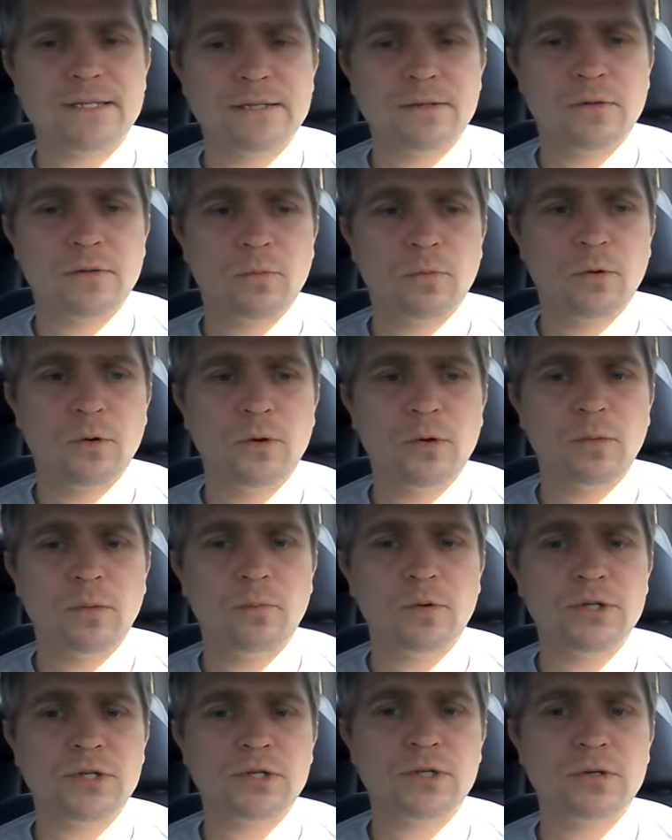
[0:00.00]
the room,
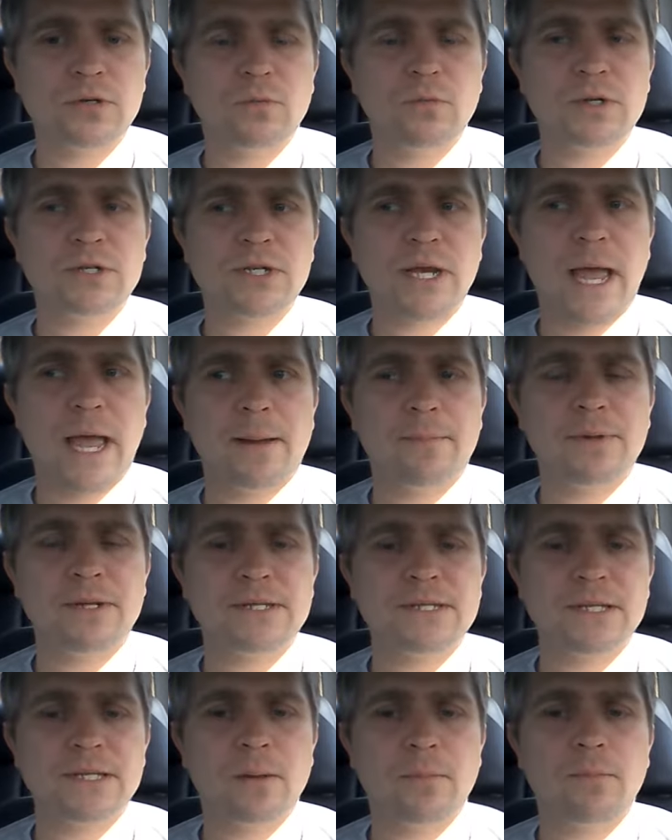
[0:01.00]
which happens
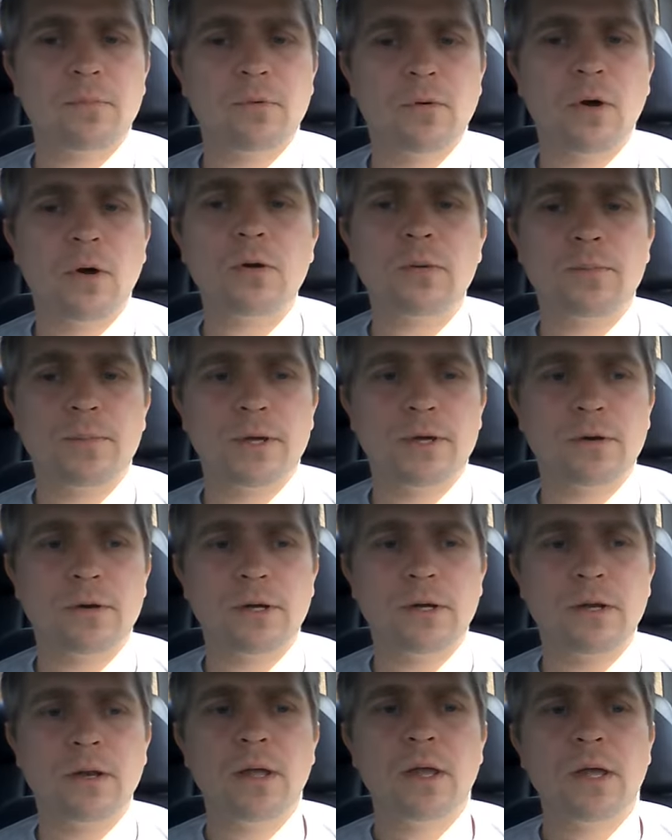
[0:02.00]
in the Baroque period,
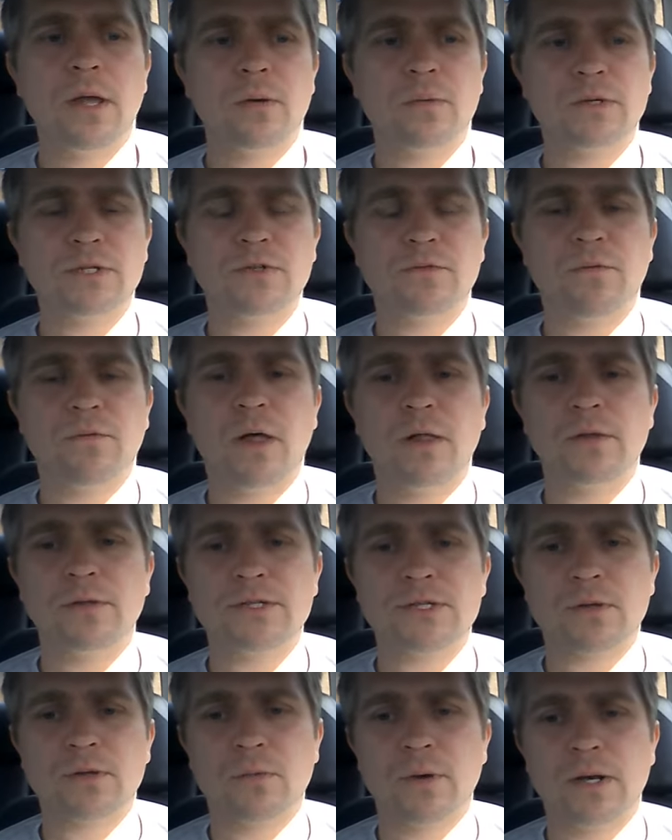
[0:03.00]
which follows
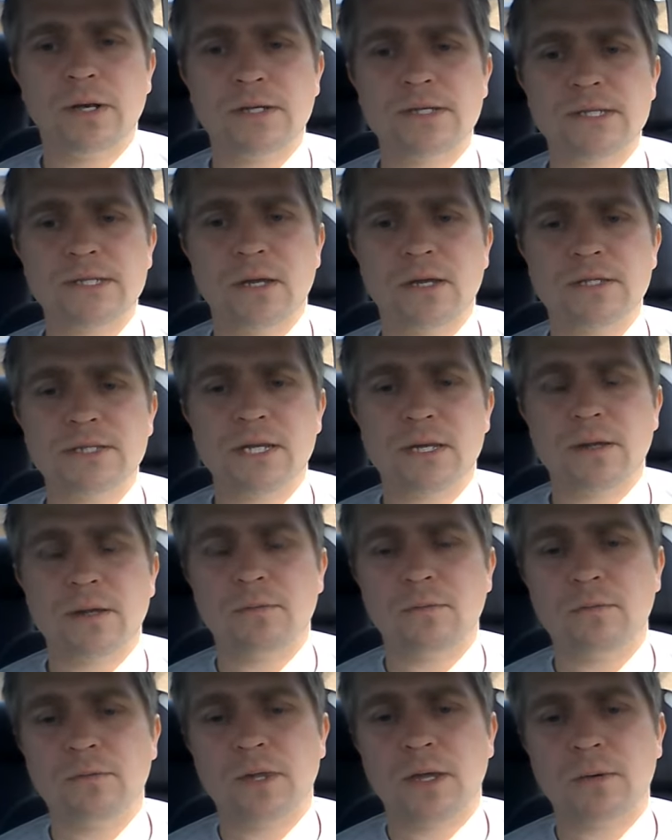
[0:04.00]
the Renaissance that
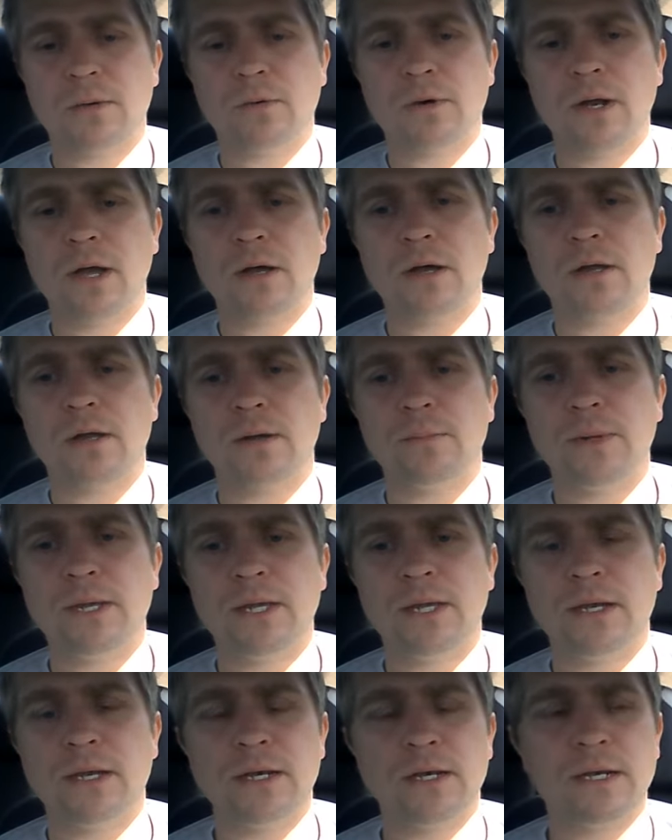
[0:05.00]
we're not going to be
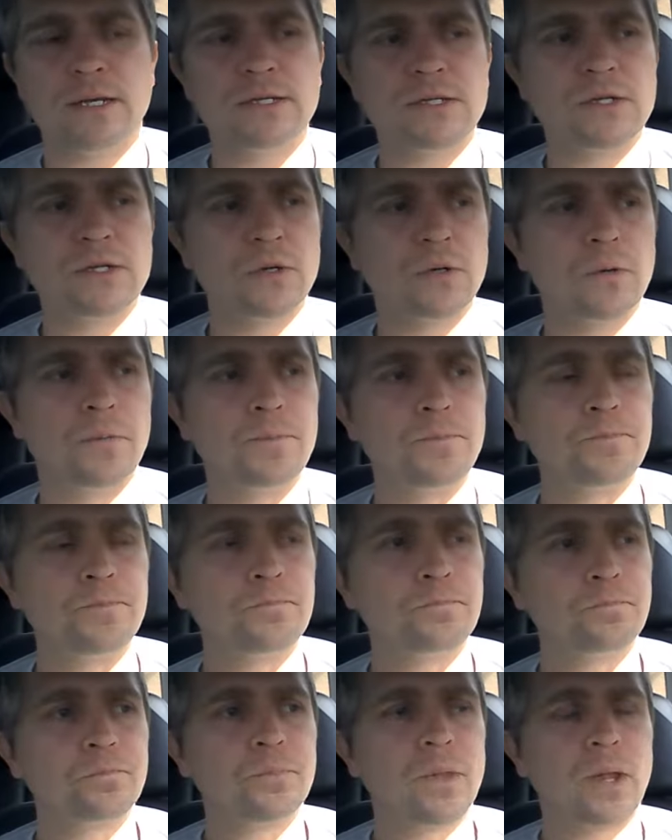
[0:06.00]
getting into.
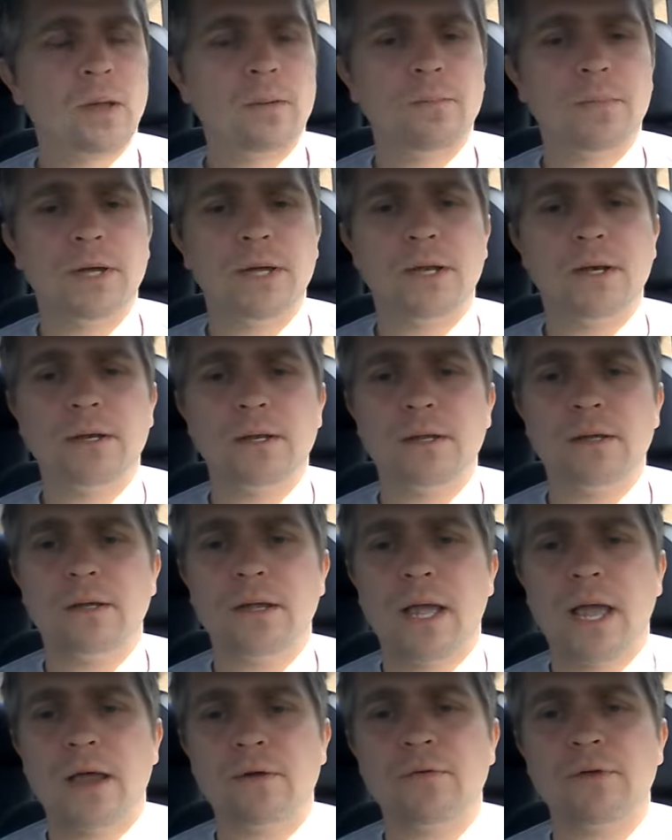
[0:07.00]
But
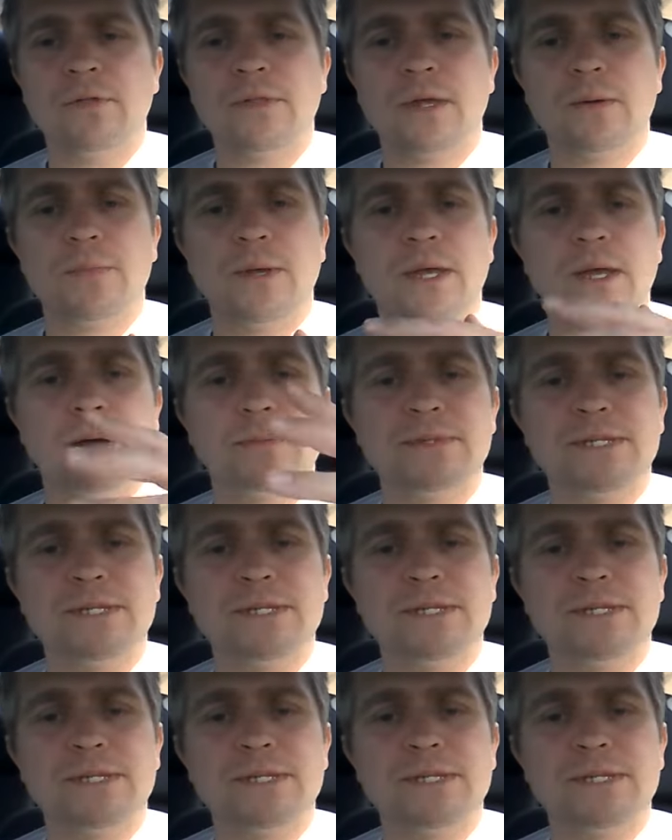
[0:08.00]
everything becomes